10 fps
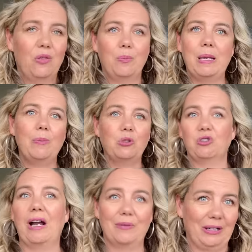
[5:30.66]
People
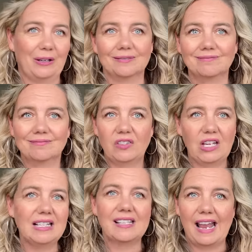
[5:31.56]
drown here.
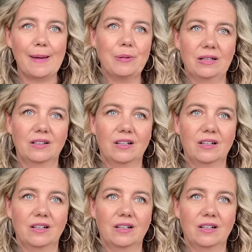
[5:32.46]
Things happen.